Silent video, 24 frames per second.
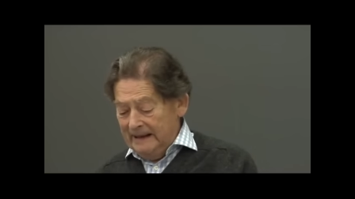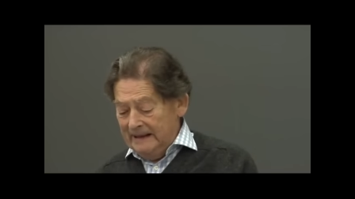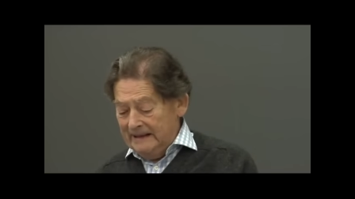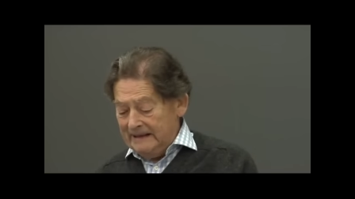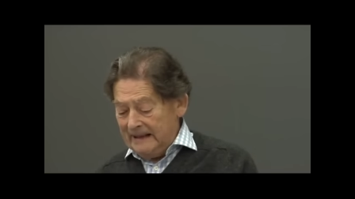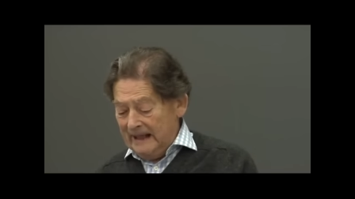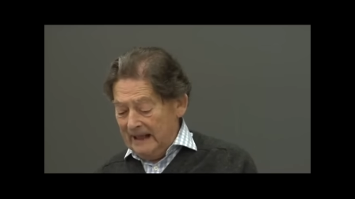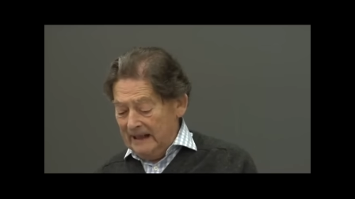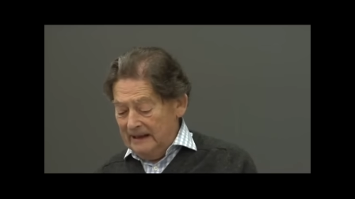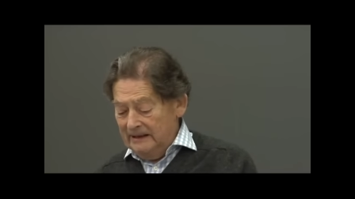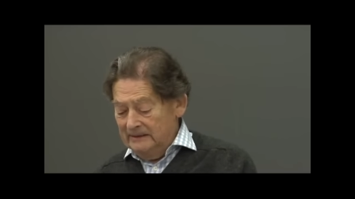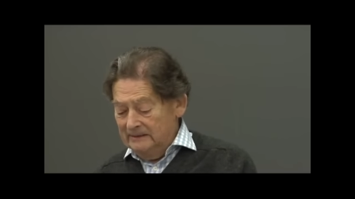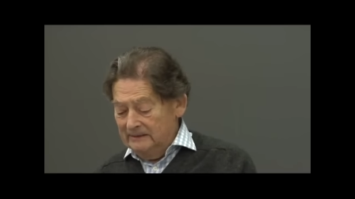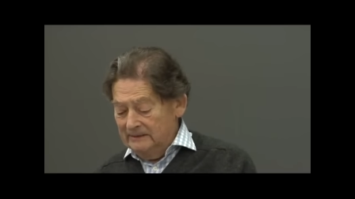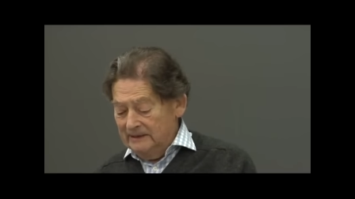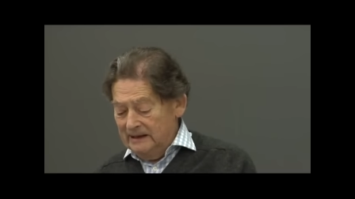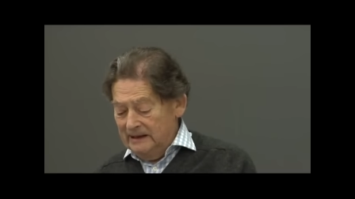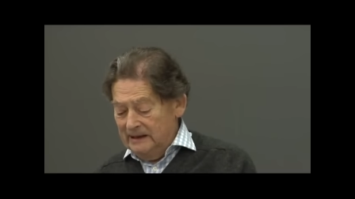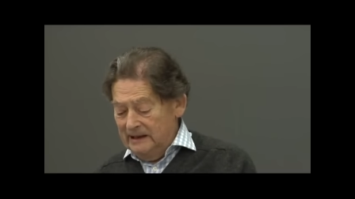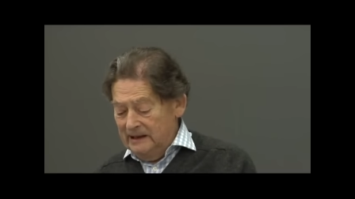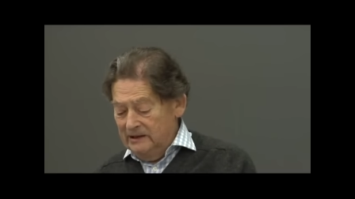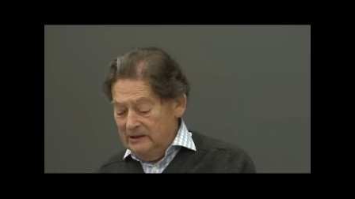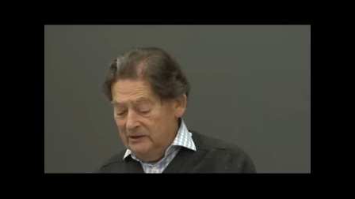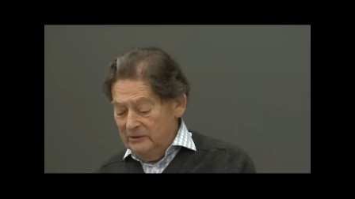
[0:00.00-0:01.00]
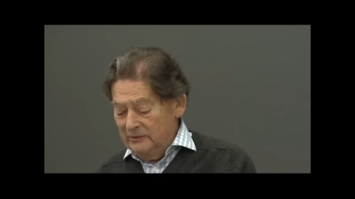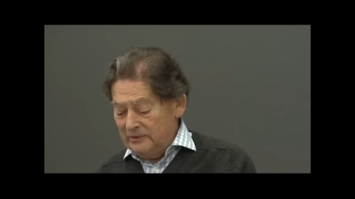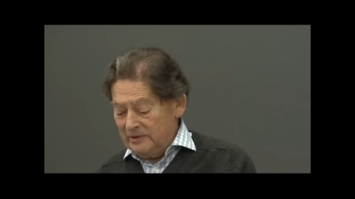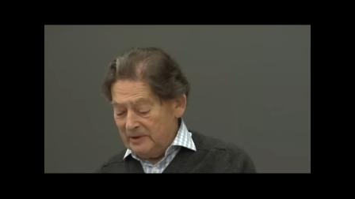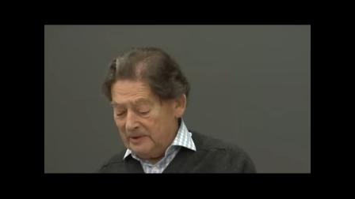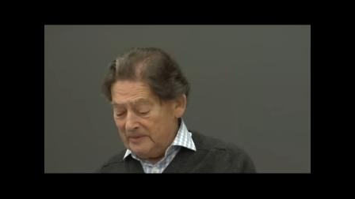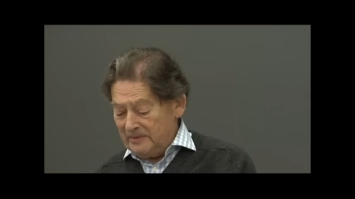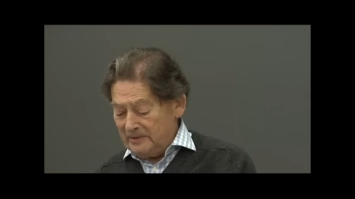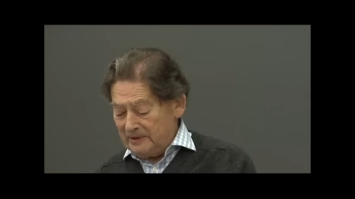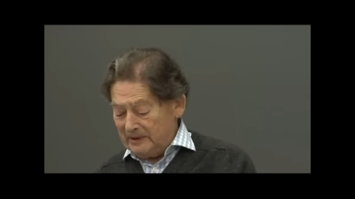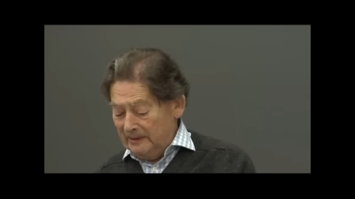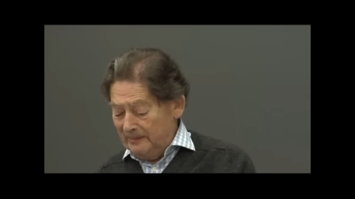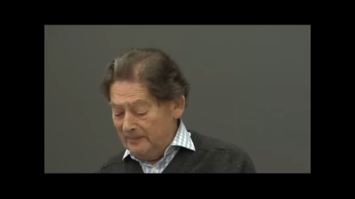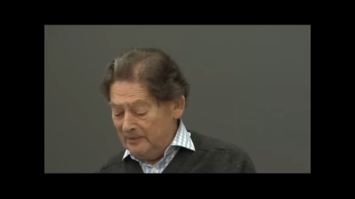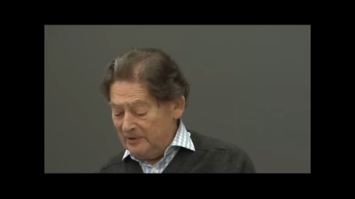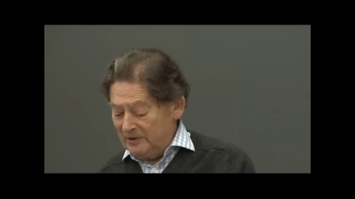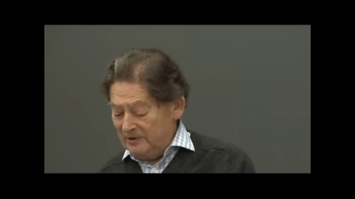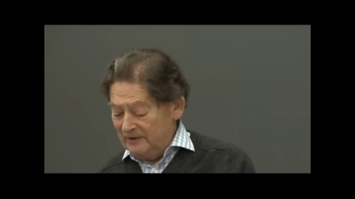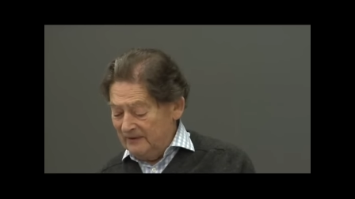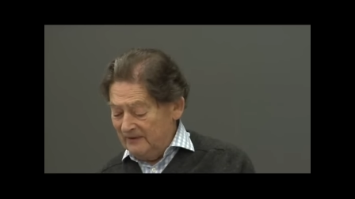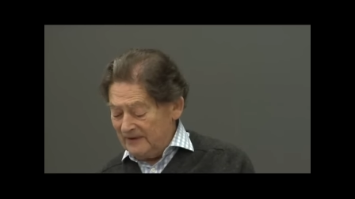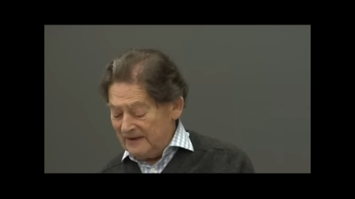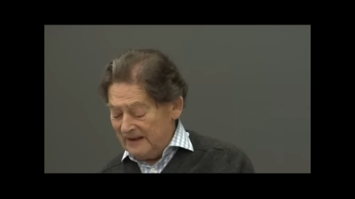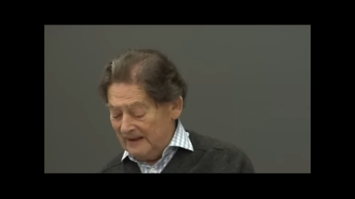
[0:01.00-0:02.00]
its annual EU
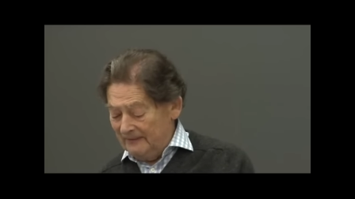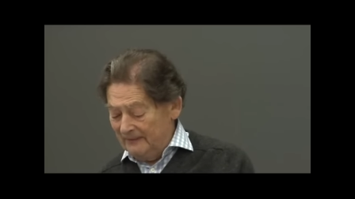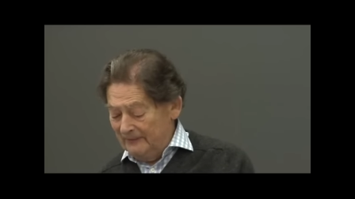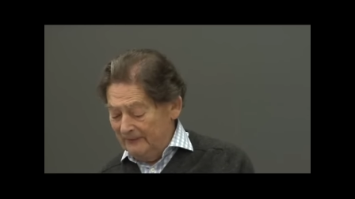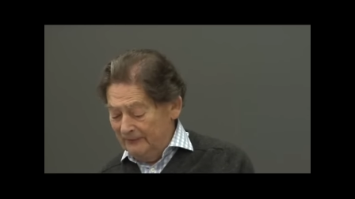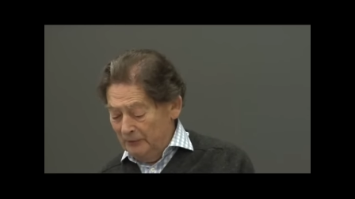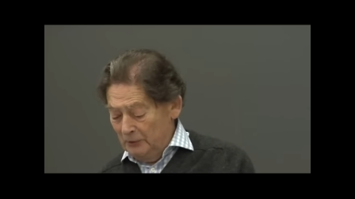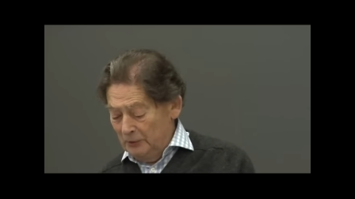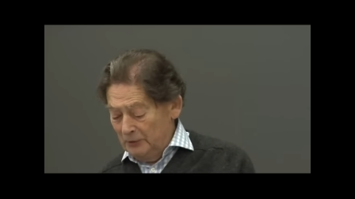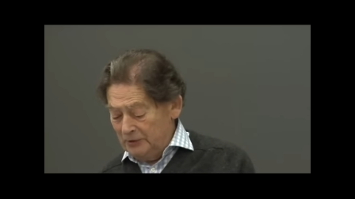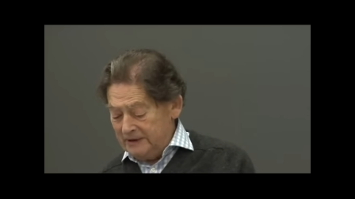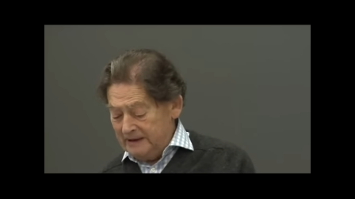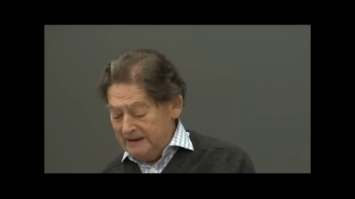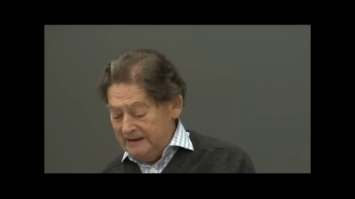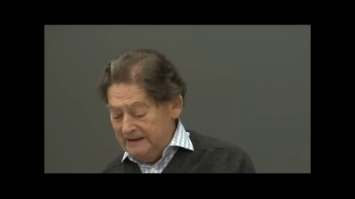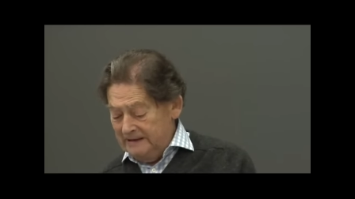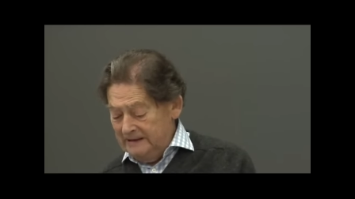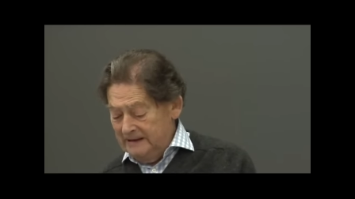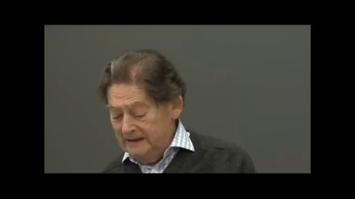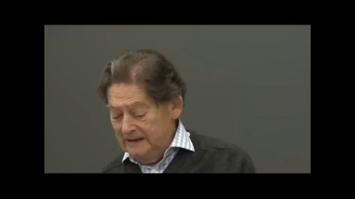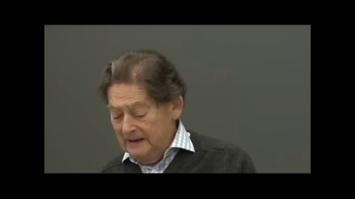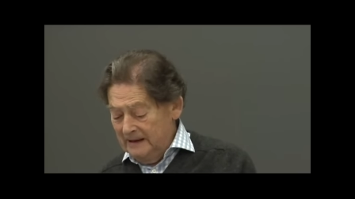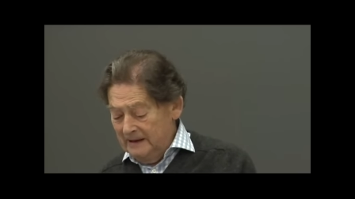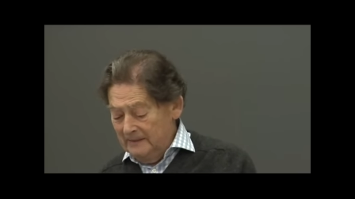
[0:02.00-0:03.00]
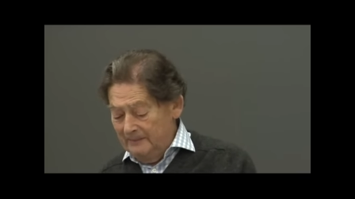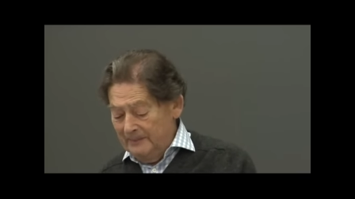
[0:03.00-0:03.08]
subscription of some $14